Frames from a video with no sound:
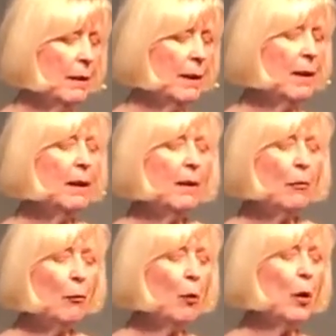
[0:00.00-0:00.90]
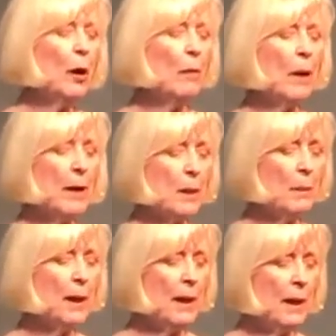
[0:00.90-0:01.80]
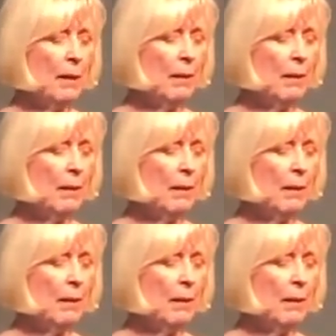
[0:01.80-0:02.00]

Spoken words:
in form as me,